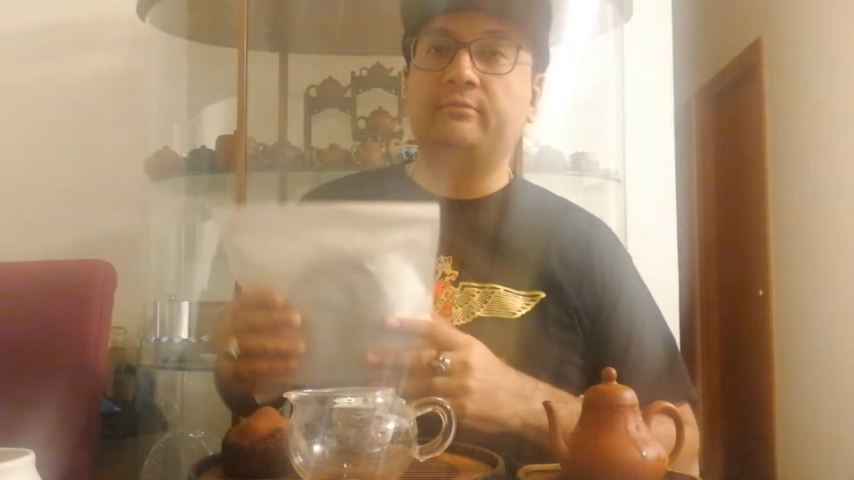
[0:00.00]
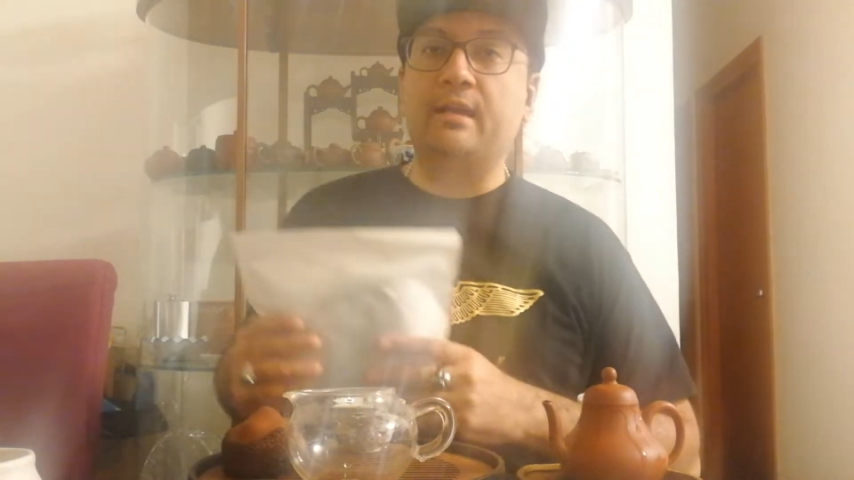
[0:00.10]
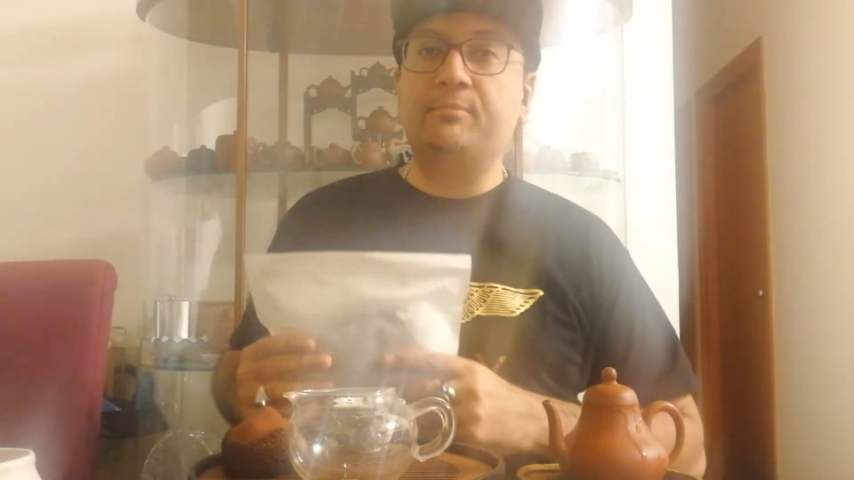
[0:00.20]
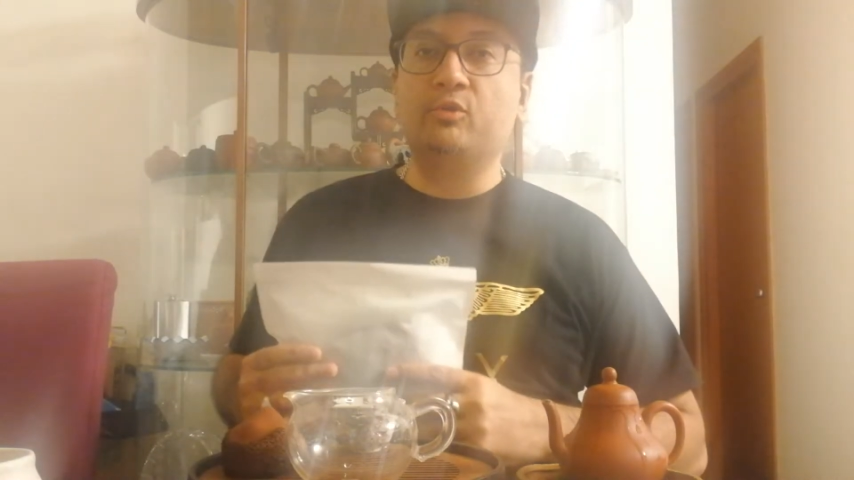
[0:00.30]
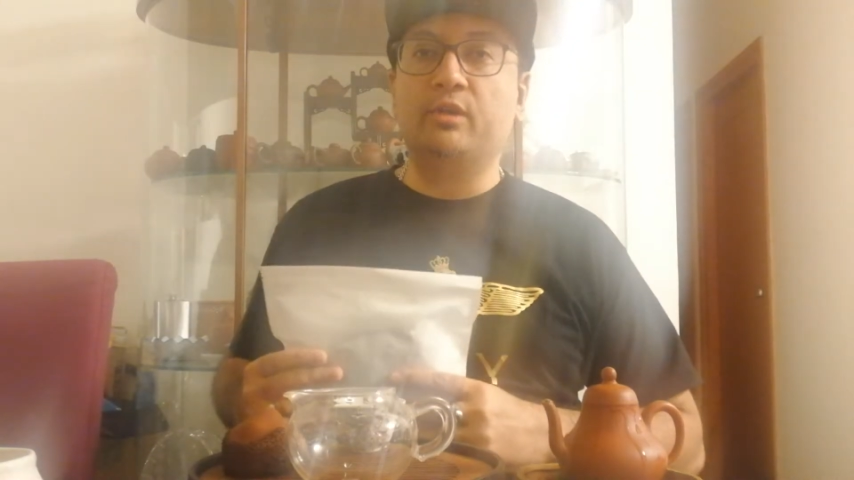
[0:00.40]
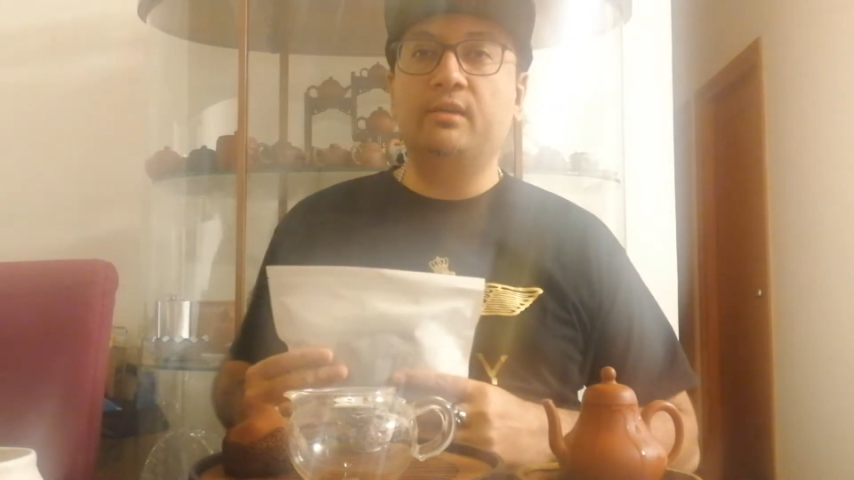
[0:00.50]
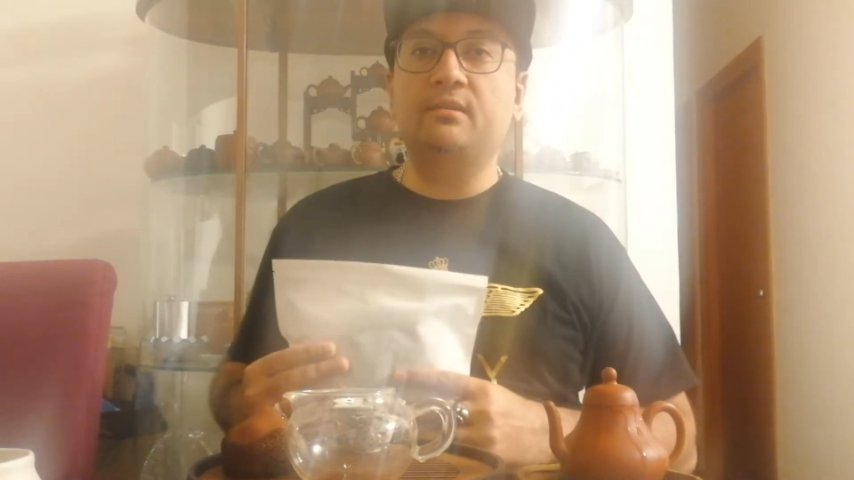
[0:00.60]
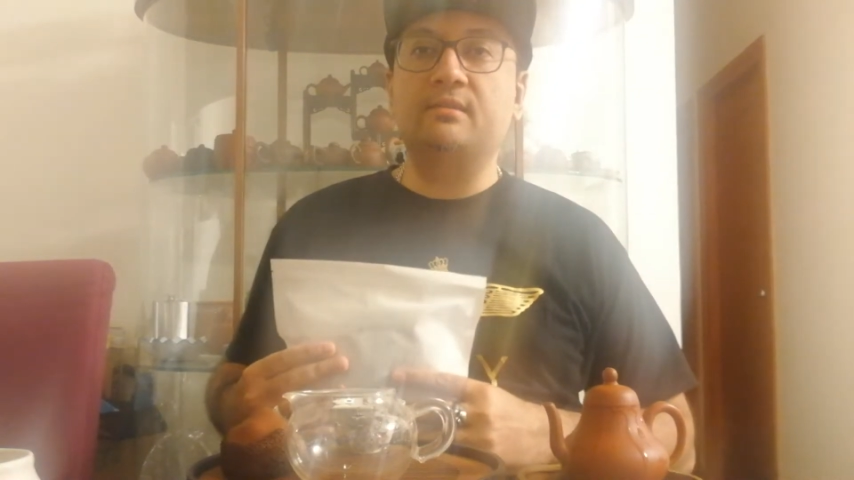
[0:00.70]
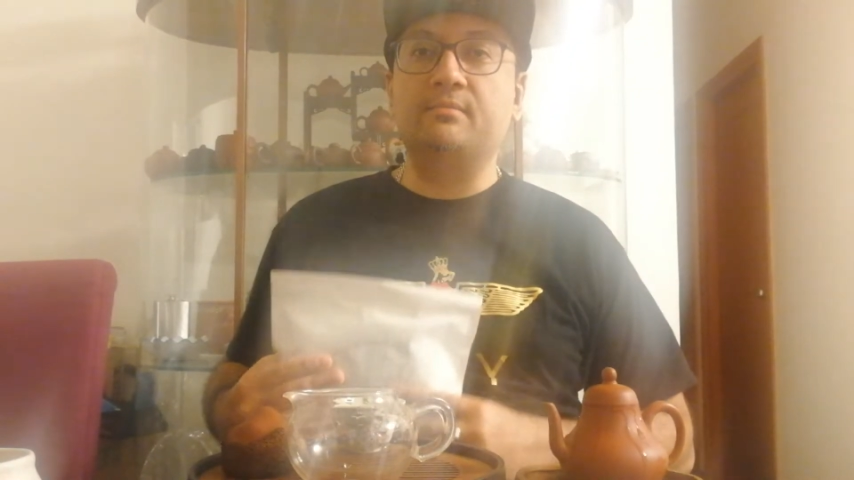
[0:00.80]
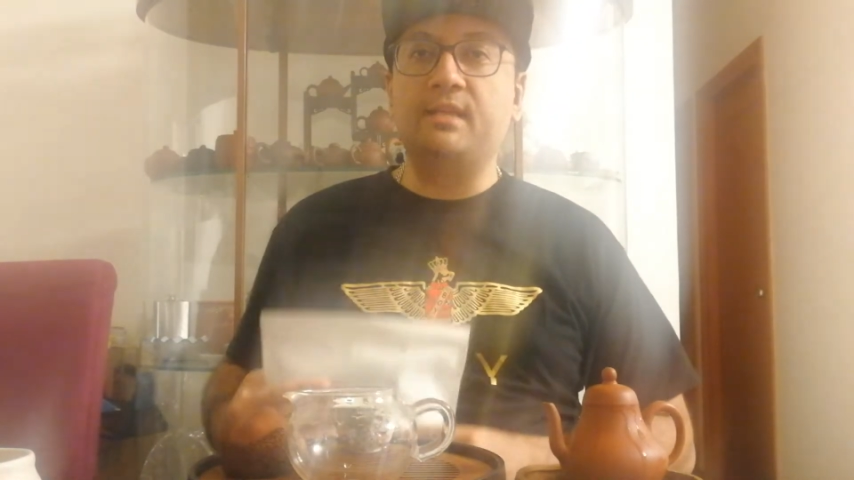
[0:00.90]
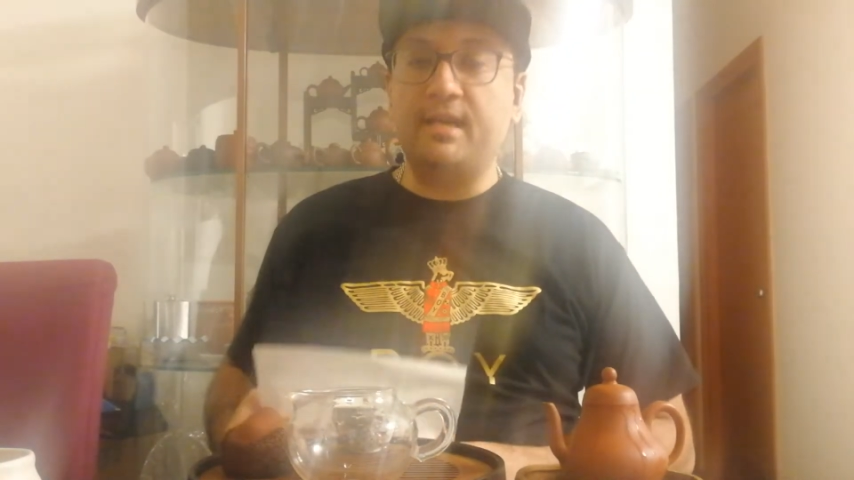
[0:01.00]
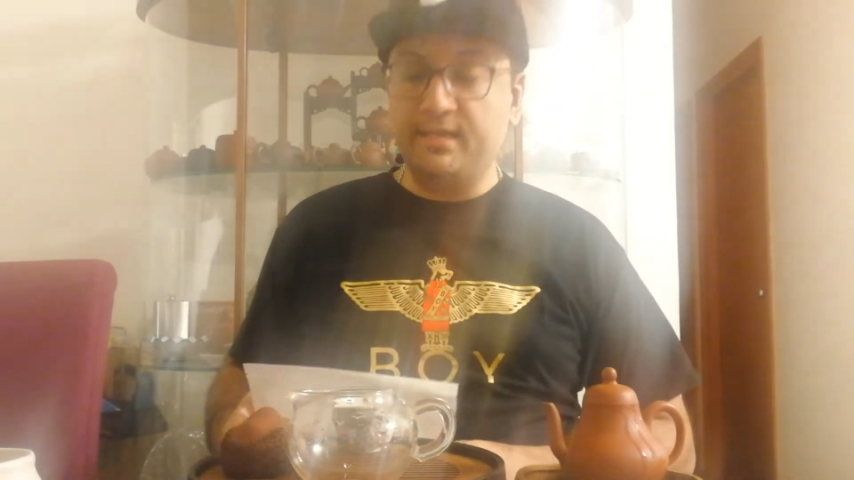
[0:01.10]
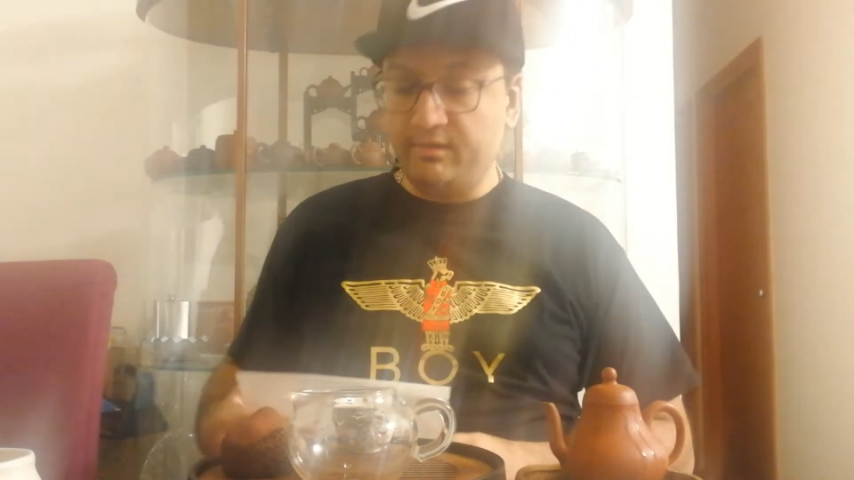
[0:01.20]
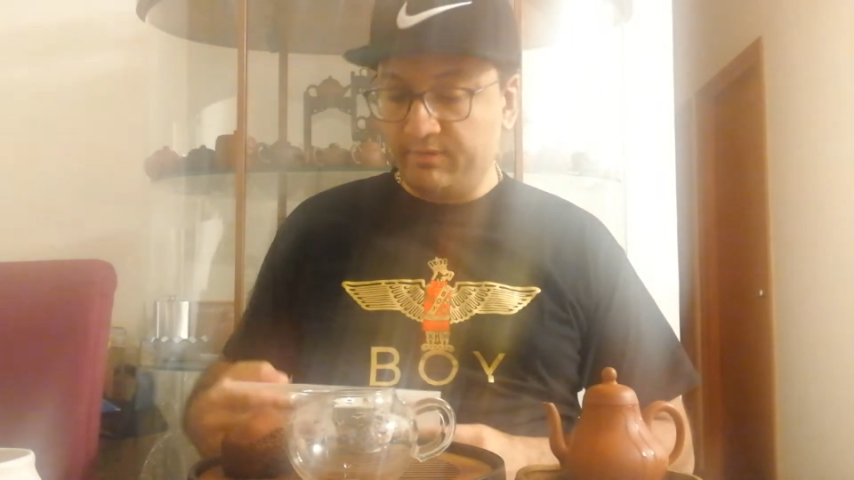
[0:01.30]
ripe pu'er, some Dayi